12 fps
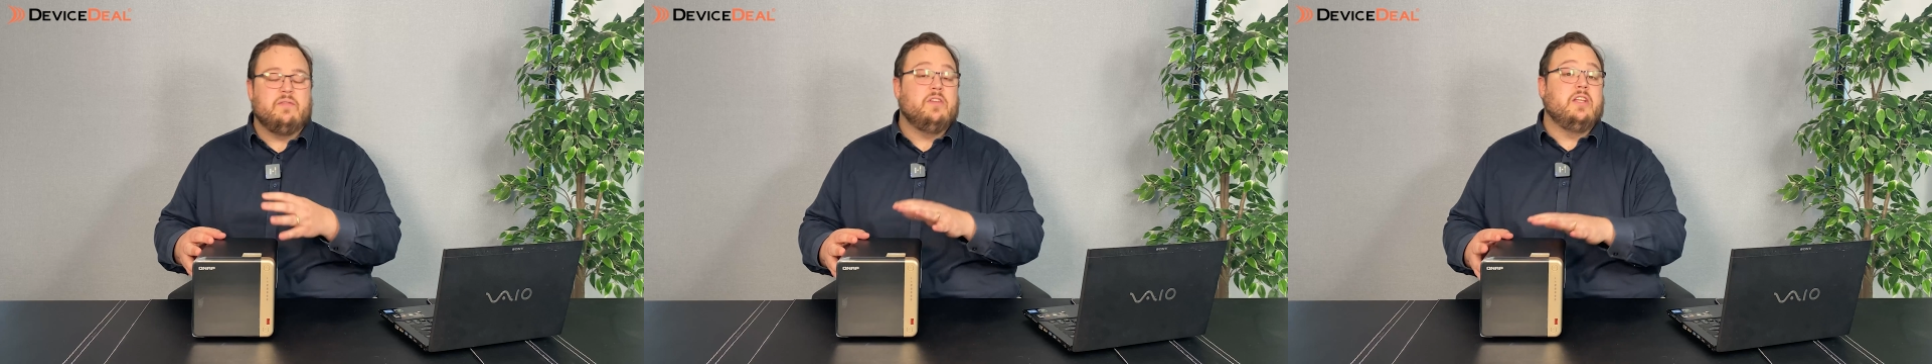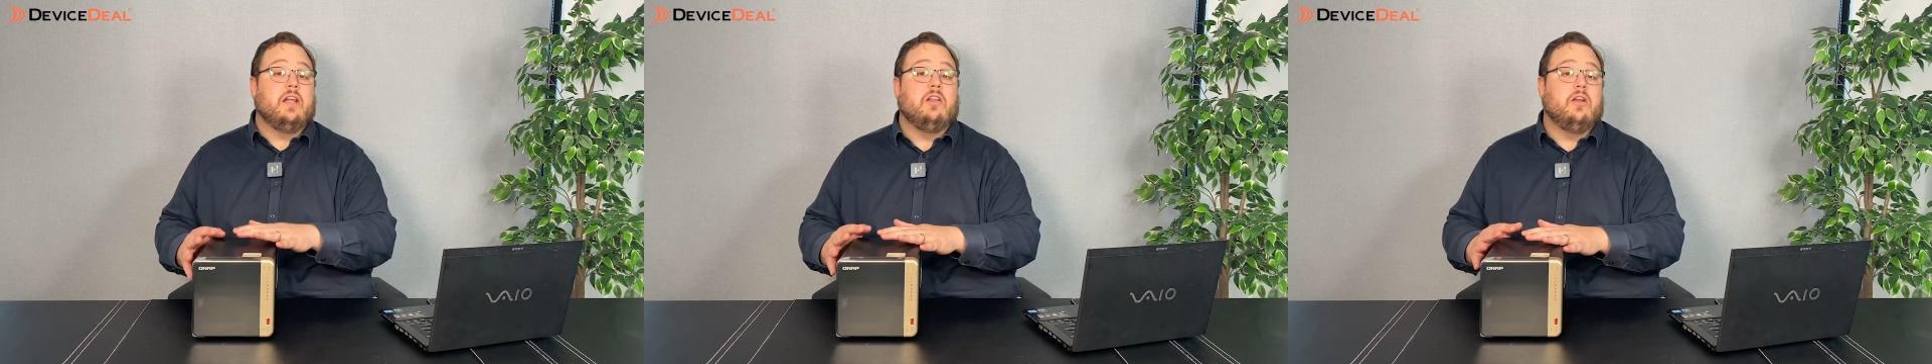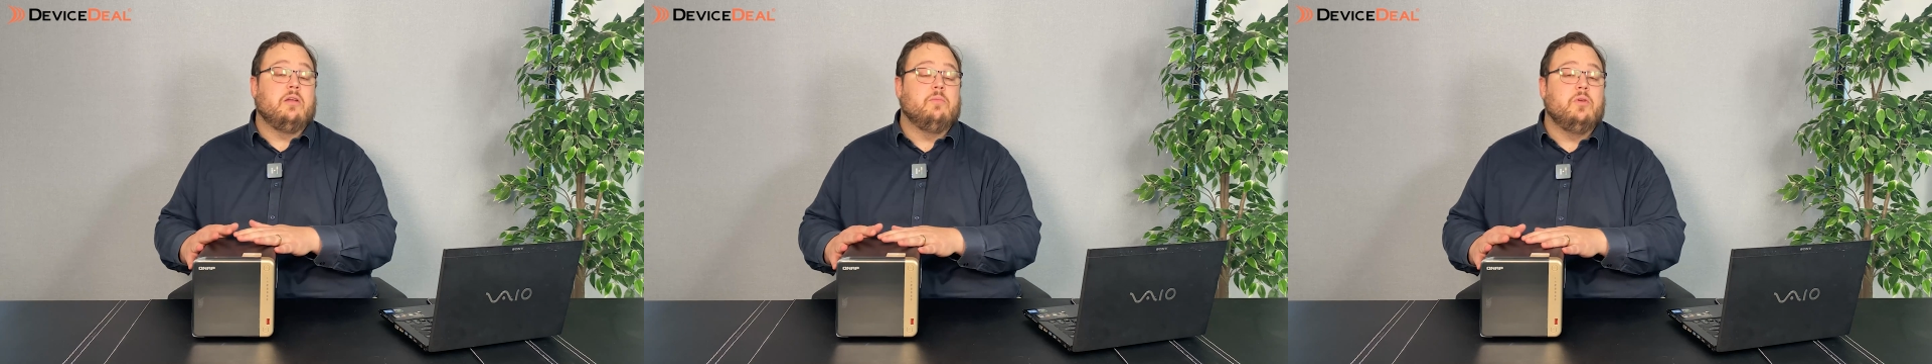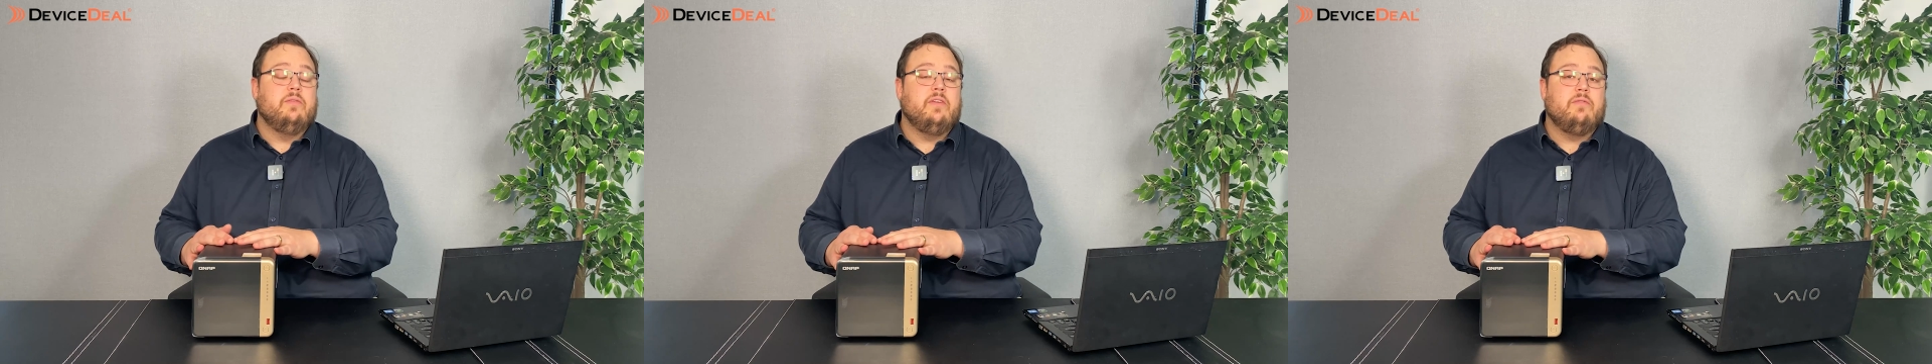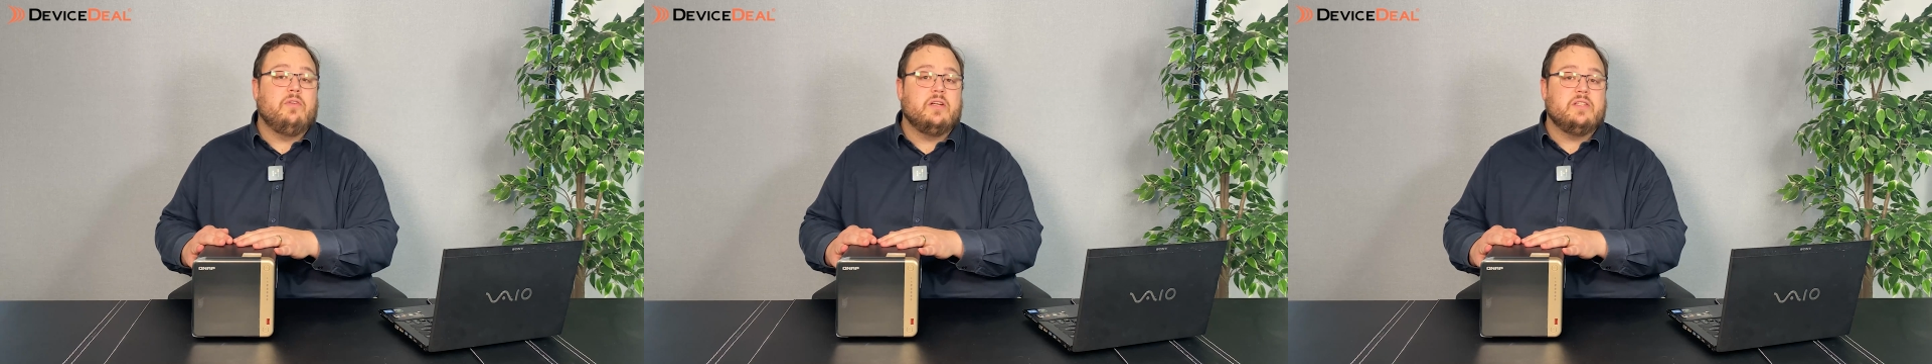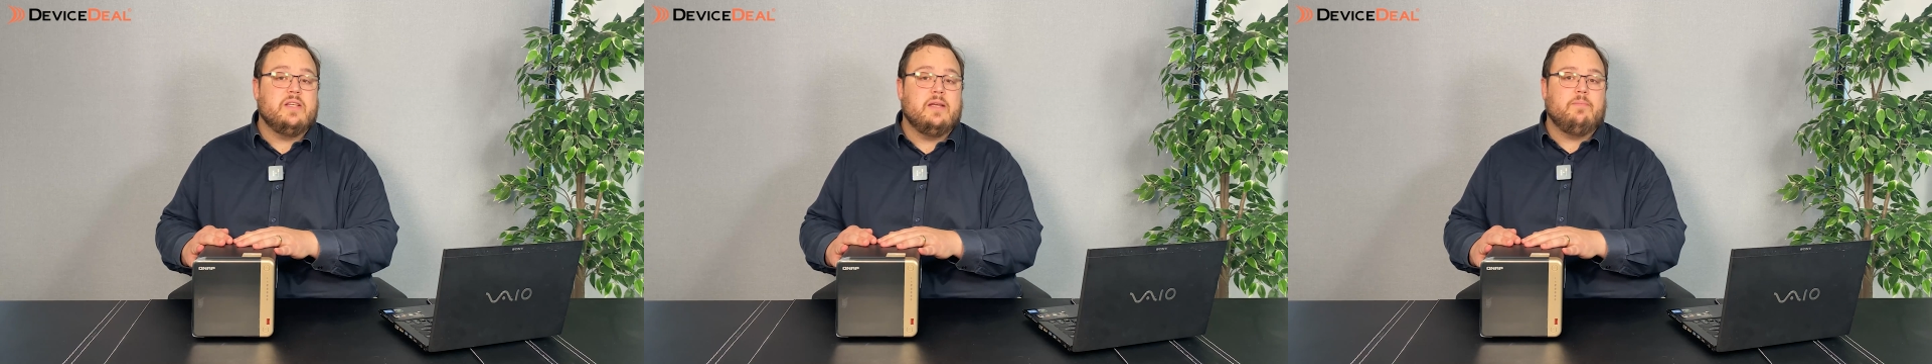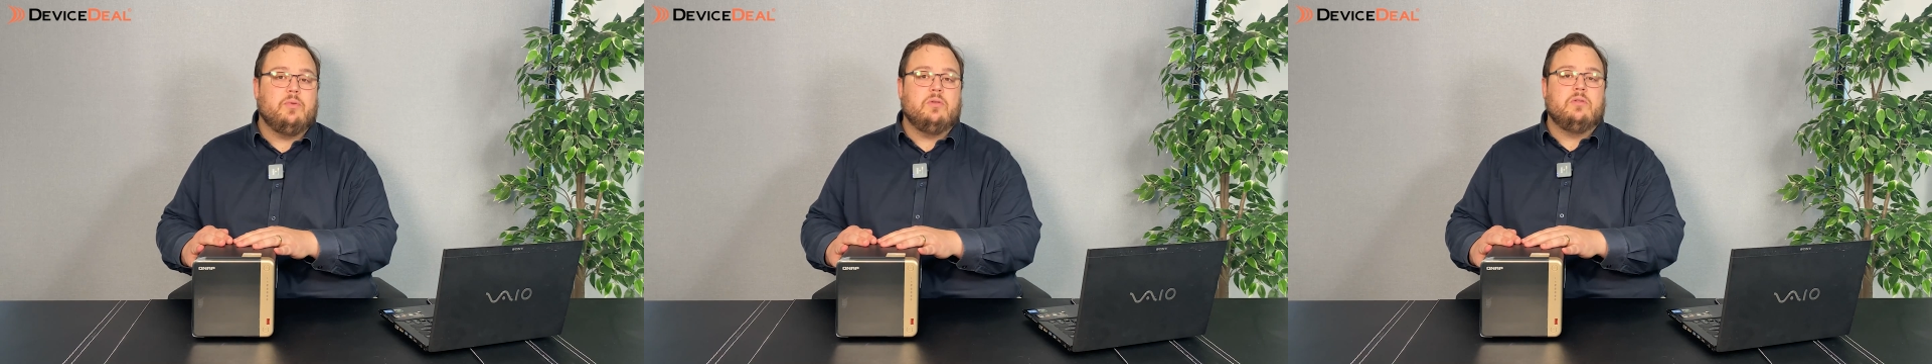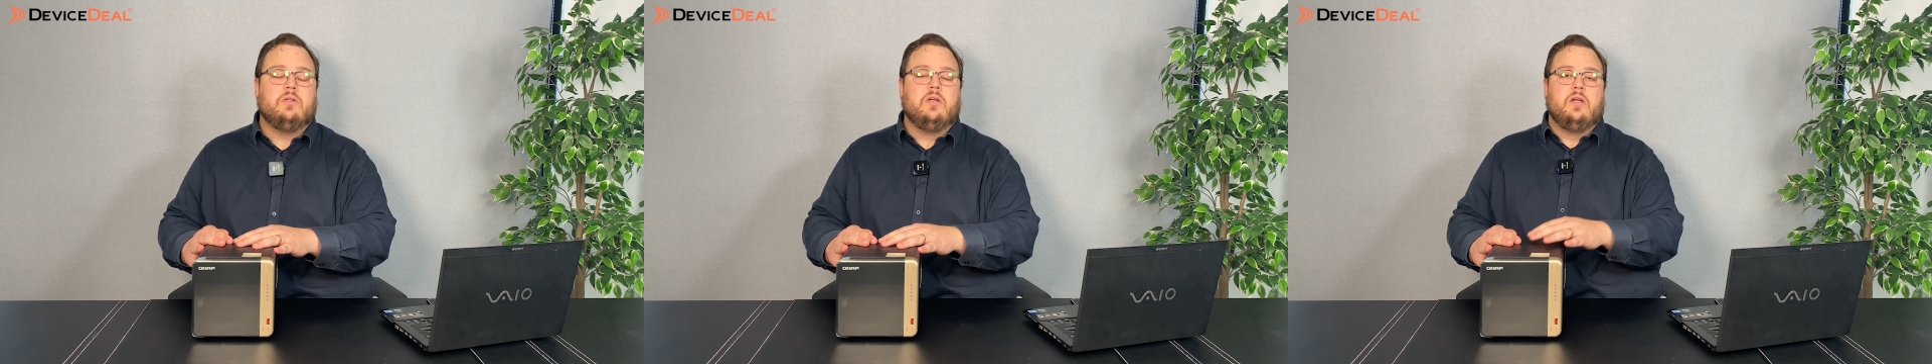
If you download a movie, for example,